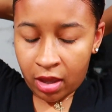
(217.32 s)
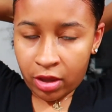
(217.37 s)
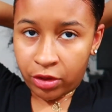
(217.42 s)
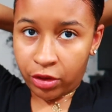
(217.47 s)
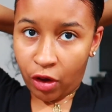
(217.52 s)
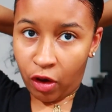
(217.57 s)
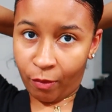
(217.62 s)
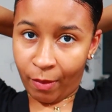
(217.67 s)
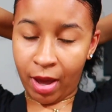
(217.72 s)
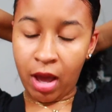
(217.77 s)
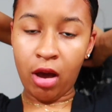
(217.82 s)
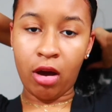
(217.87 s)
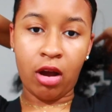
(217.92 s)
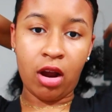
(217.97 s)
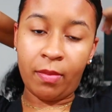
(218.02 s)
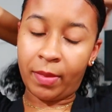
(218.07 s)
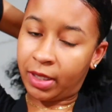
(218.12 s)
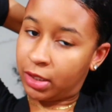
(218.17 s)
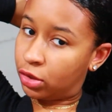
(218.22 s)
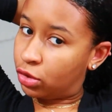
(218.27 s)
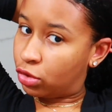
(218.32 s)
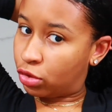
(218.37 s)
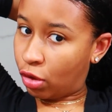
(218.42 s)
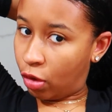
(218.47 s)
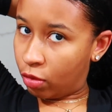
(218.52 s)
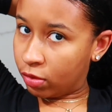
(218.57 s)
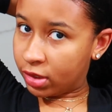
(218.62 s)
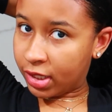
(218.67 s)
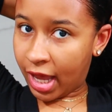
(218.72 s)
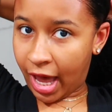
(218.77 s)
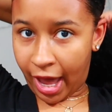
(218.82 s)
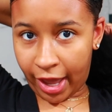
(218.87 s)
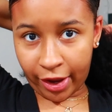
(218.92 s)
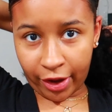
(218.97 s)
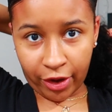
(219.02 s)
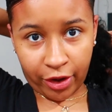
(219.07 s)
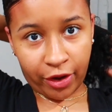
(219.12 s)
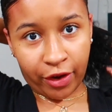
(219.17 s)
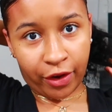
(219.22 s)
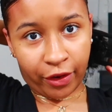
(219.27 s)
Yo, my arm is so
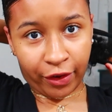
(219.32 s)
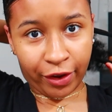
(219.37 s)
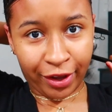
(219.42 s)
tired.